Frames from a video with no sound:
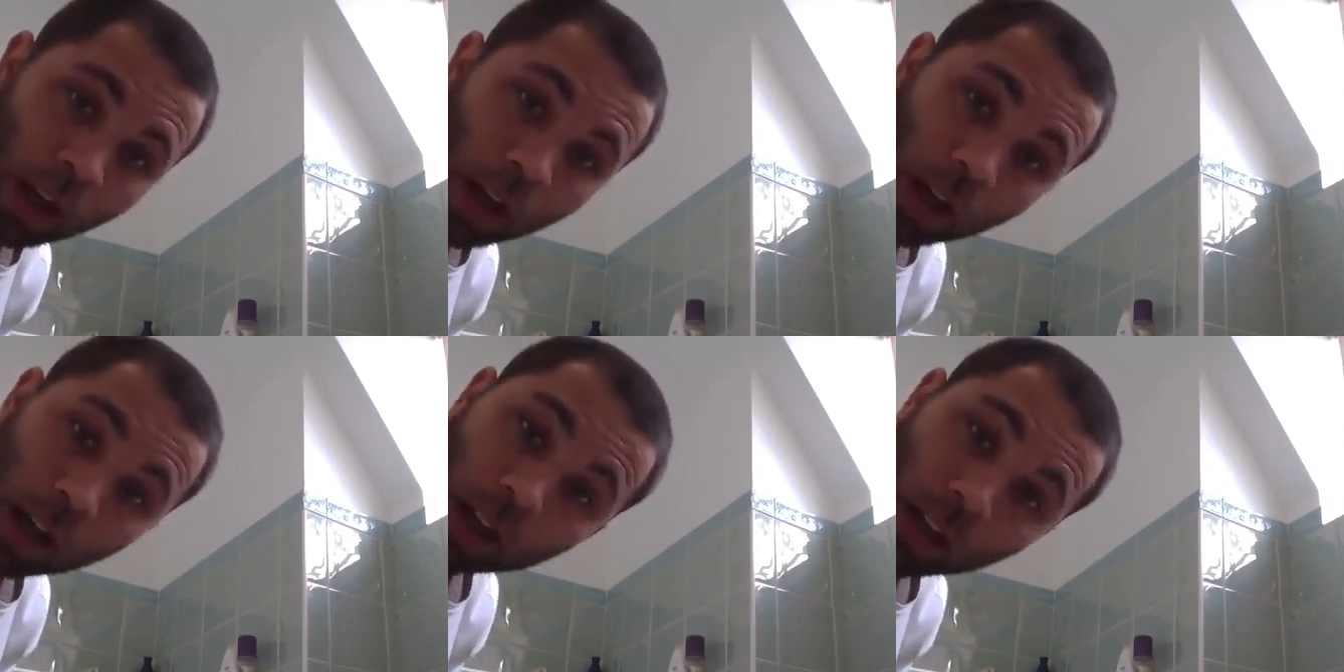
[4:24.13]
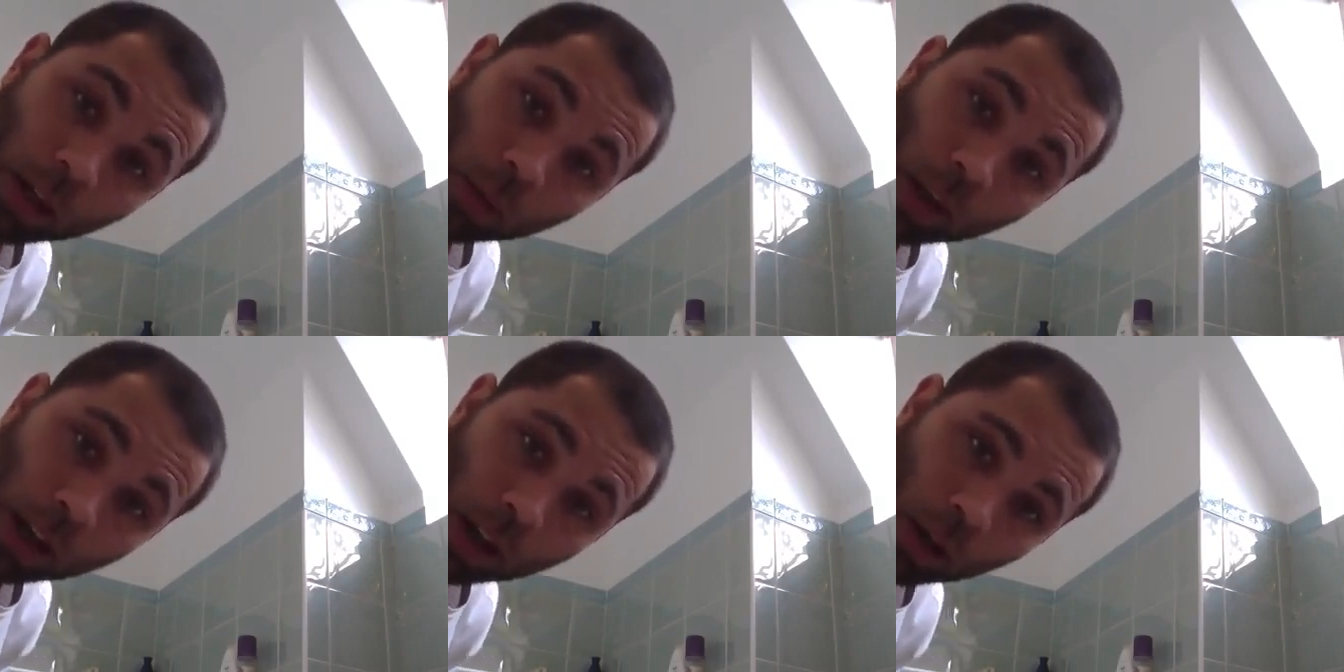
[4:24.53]

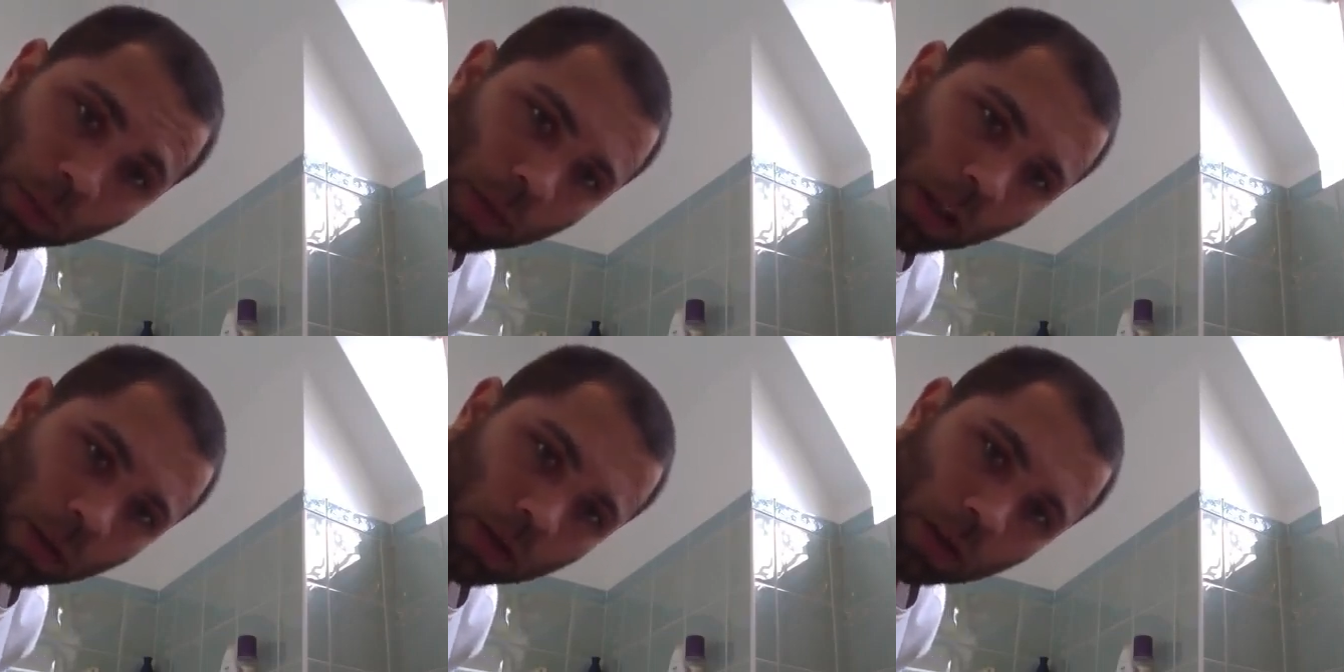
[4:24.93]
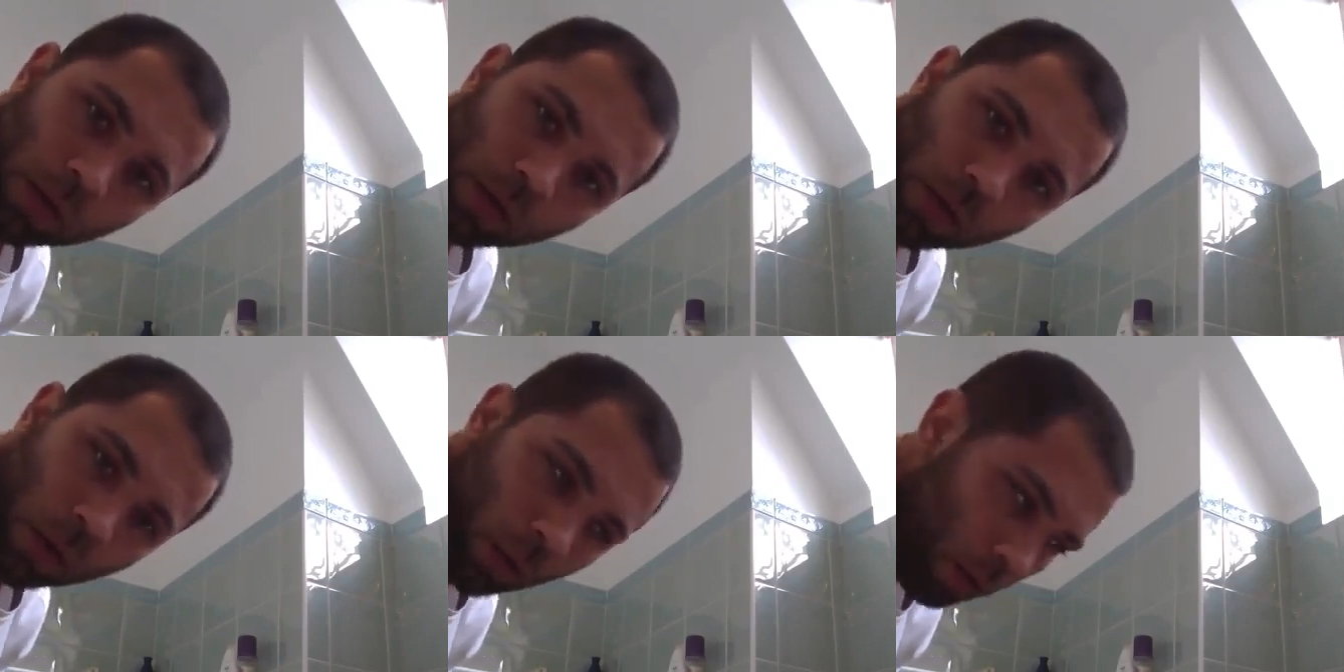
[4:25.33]
Anyway, I hope that was an
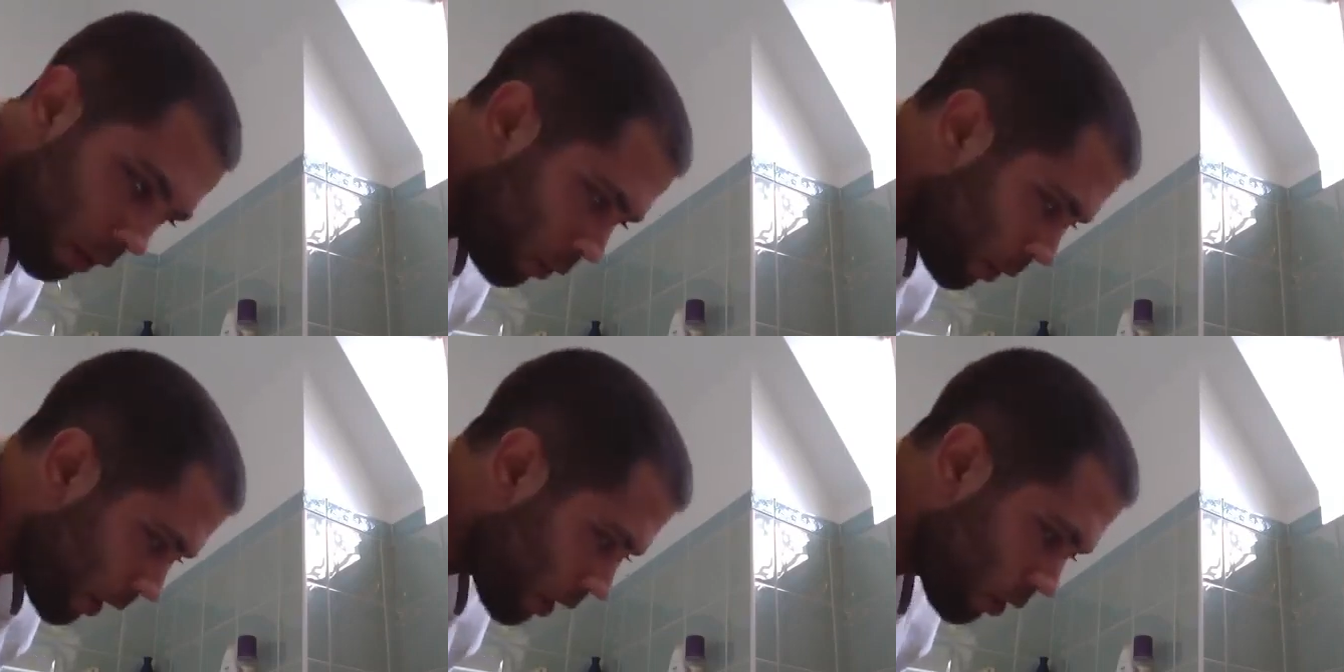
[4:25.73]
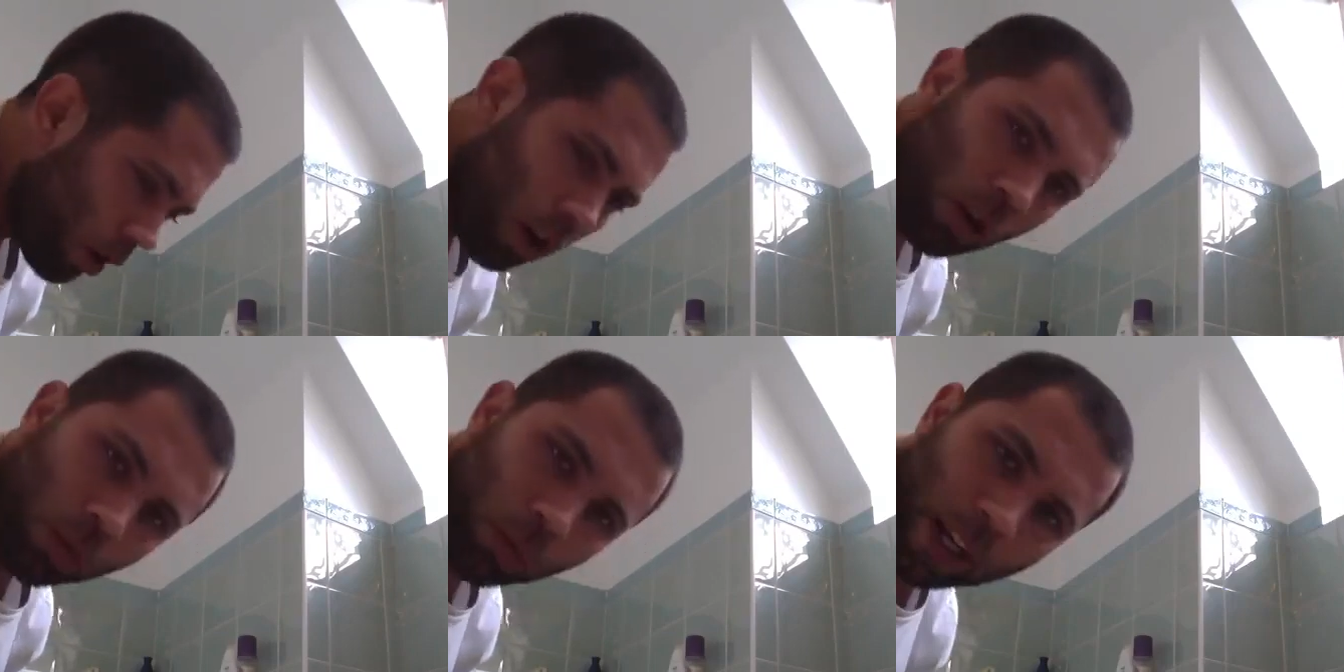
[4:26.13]
informative way to.
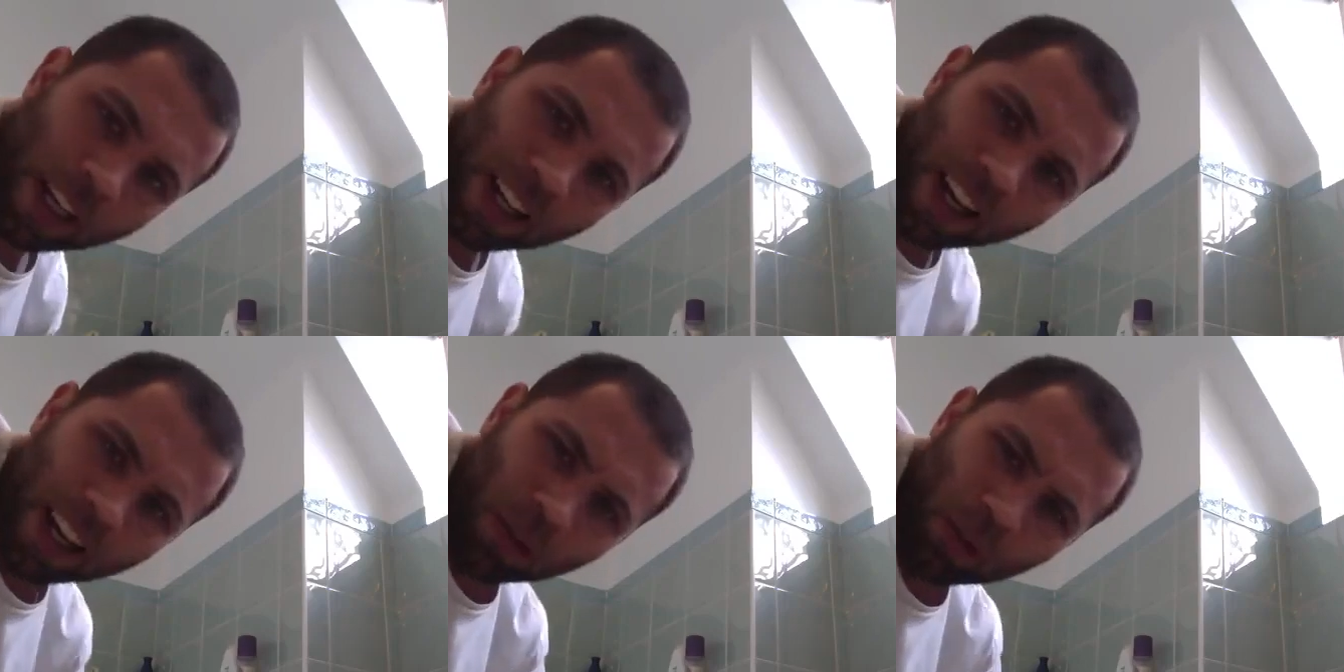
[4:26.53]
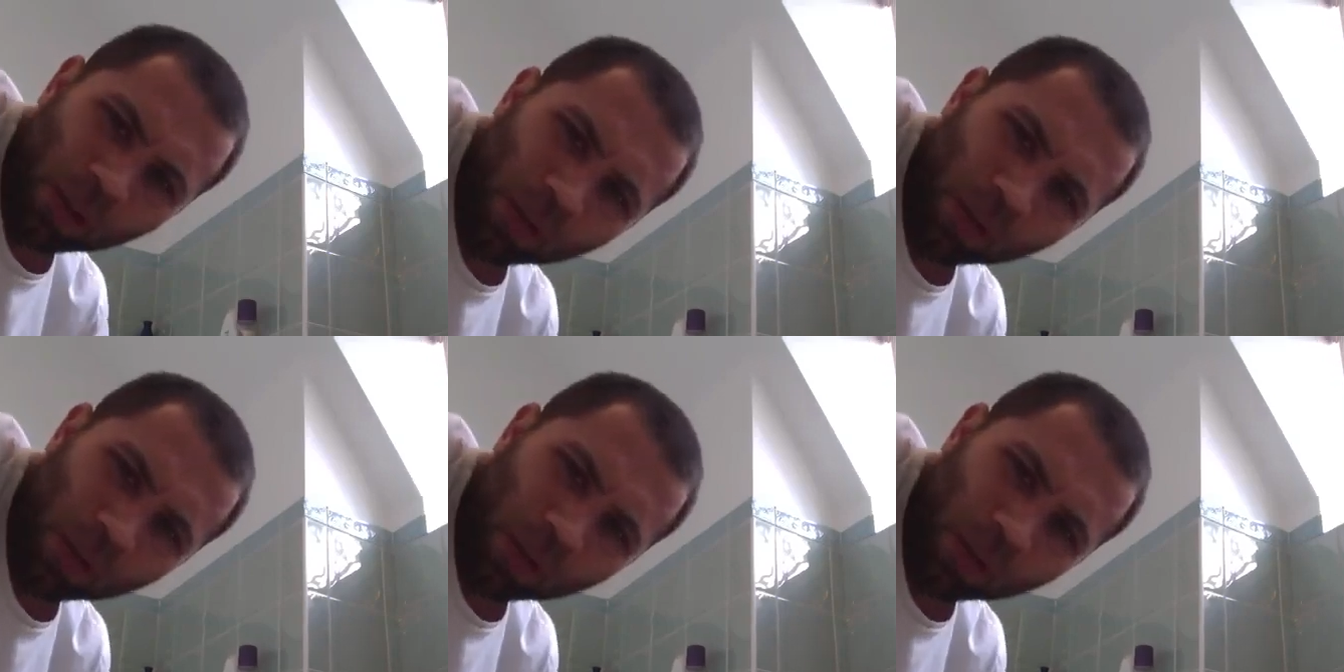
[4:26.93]
Oh my God, I almost